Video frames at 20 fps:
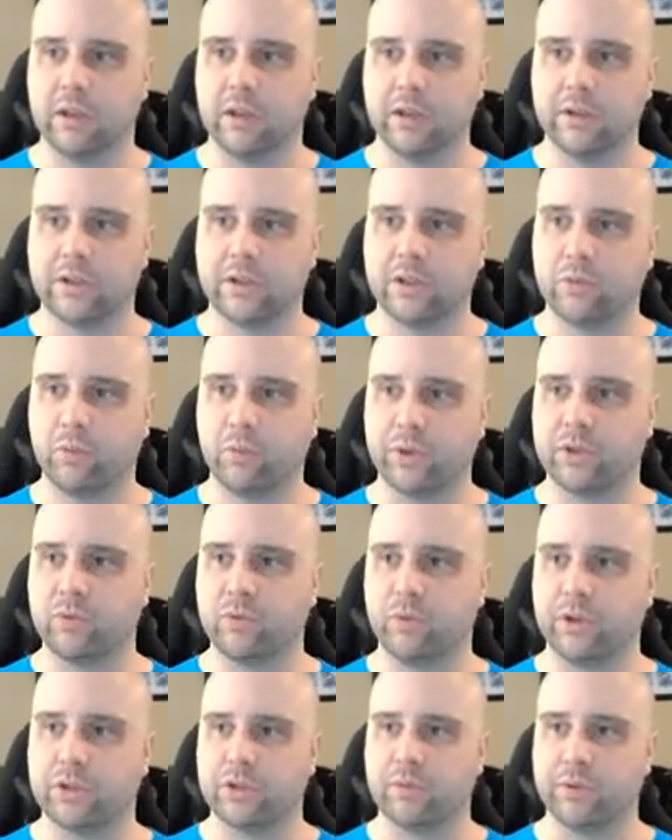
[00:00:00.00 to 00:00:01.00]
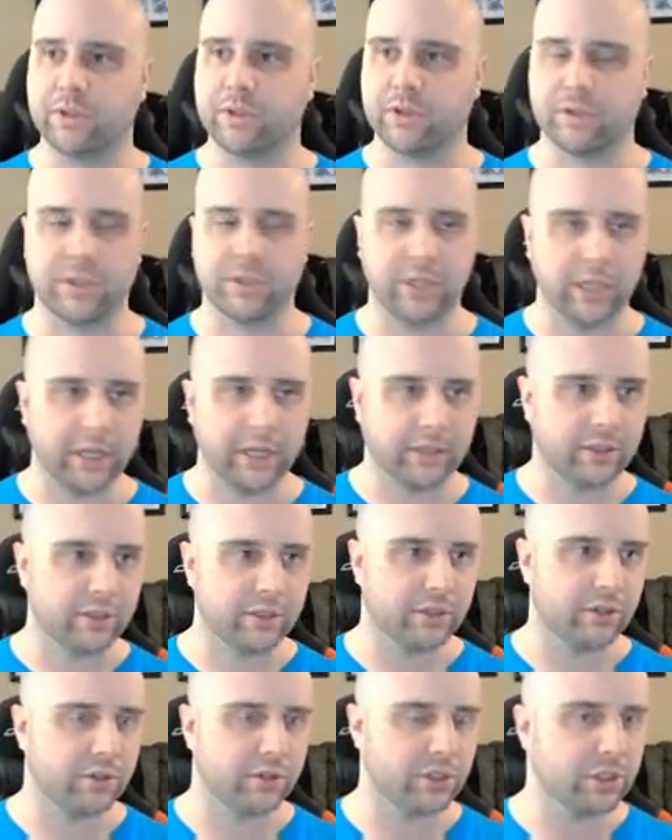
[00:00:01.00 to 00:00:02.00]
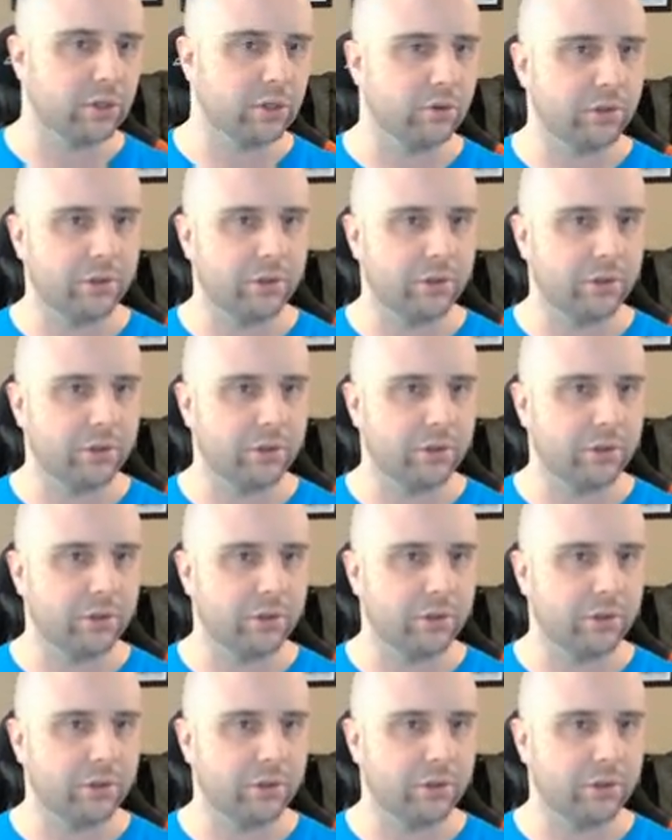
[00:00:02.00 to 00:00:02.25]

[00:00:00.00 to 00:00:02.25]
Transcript: switch which ones are selected. So just go